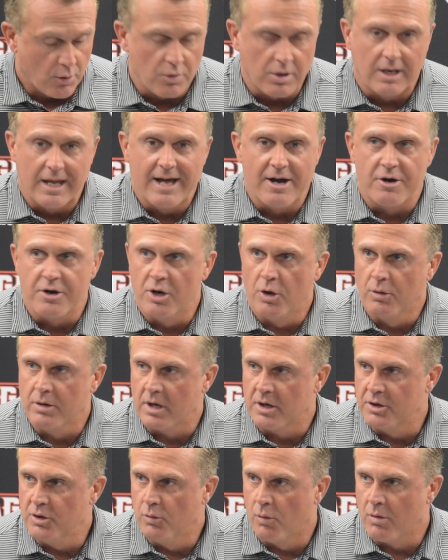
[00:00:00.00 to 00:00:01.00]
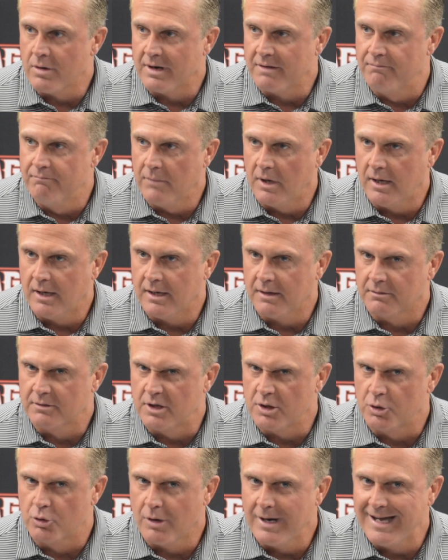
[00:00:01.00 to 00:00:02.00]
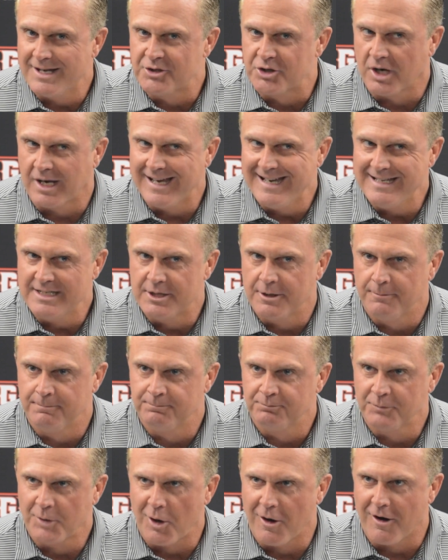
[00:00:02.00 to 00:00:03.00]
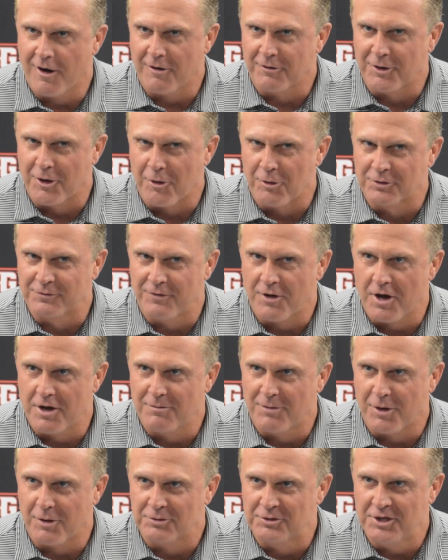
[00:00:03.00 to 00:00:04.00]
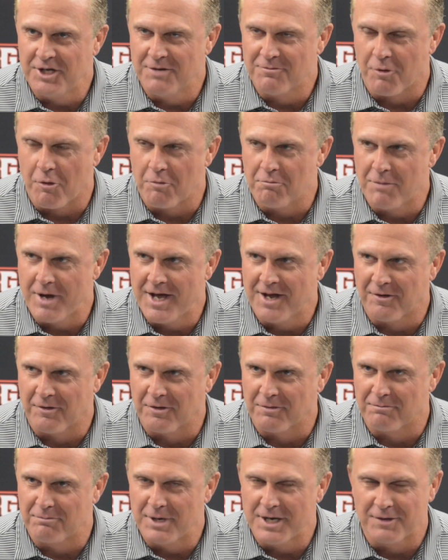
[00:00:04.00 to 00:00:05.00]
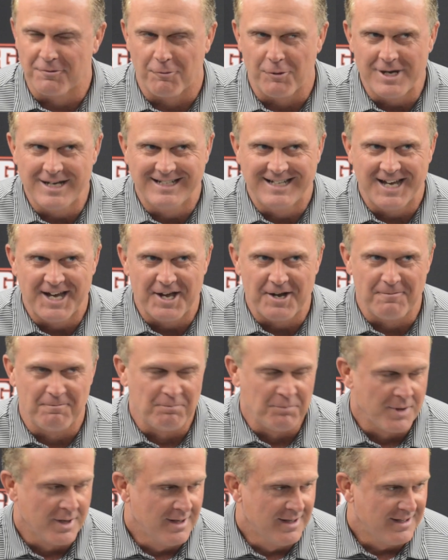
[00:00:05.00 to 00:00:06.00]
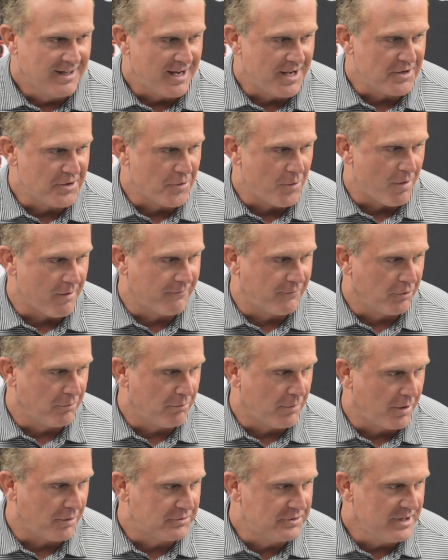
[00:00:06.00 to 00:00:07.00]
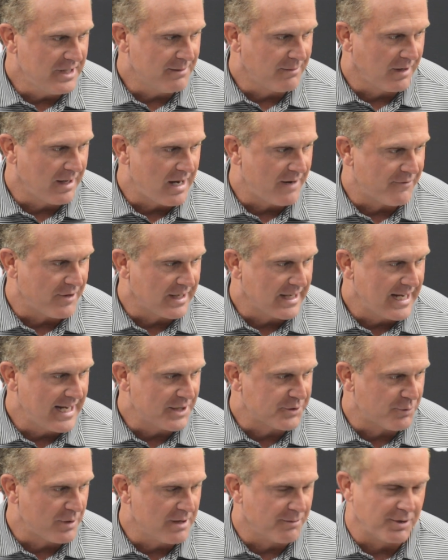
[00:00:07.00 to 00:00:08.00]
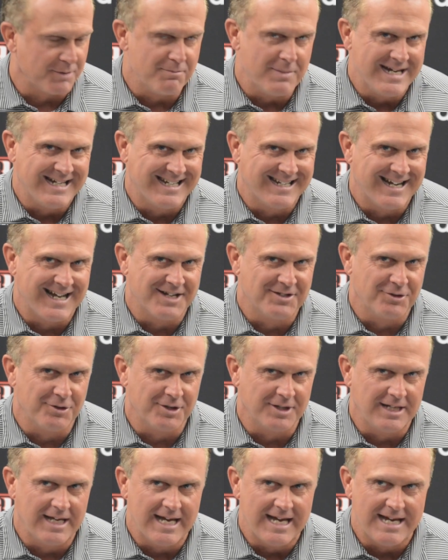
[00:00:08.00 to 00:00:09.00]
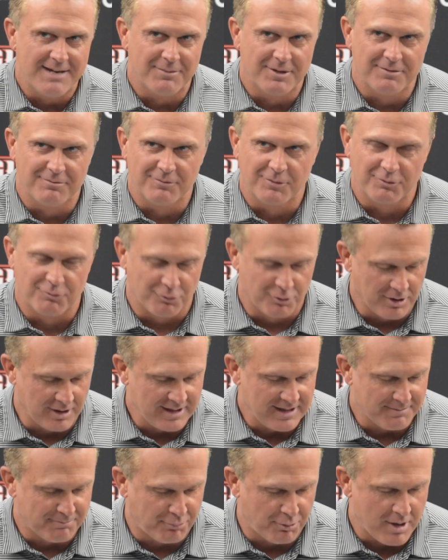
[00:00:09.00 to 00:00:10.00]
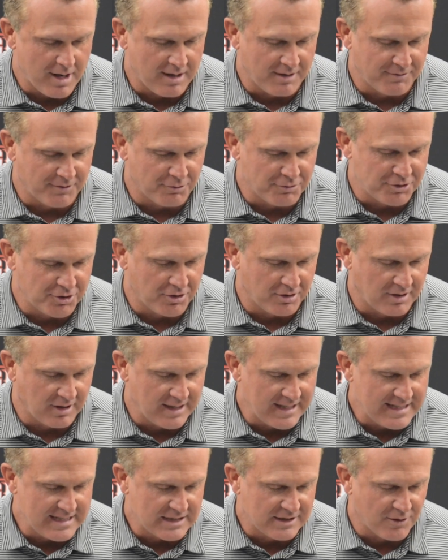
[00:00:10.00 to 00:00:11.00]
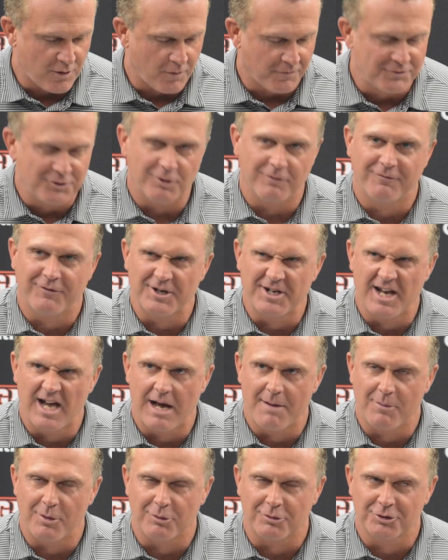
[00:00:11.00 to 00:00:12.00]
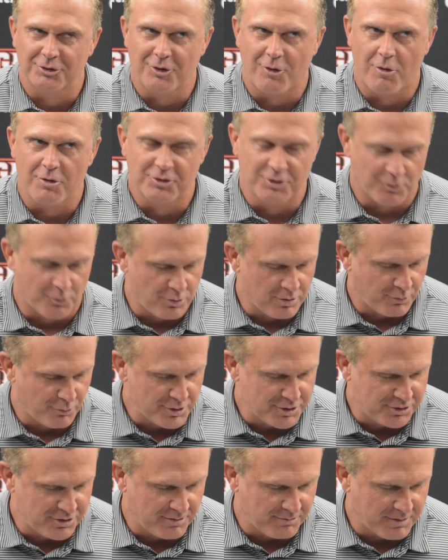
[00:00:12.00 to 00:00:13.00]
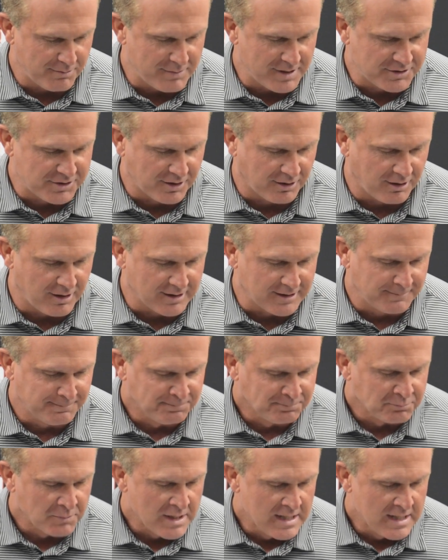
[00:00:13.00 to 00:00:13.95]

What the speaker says: On a lighter note, I do want to congratulate our girls volleyball team on a big weekend. I know our football team, a lot of our guys were able to make it out to the game, and really am proud of those young ladies, off to a phenomenal start, so I want to wish them the best of luck.